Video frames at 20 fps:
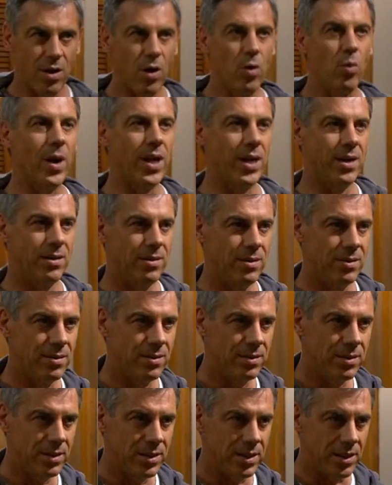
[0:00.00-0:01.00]
No one
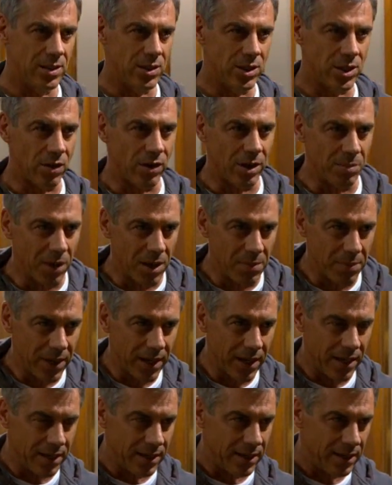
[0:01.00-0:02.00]
is sharing my
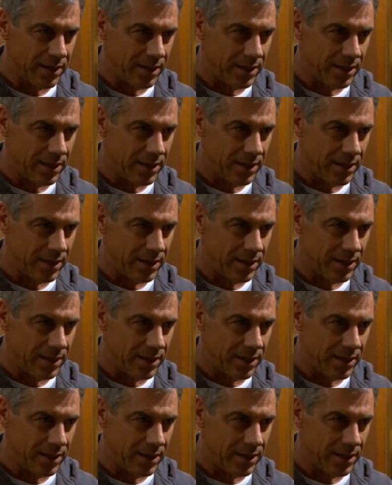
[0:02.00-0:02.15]
bed.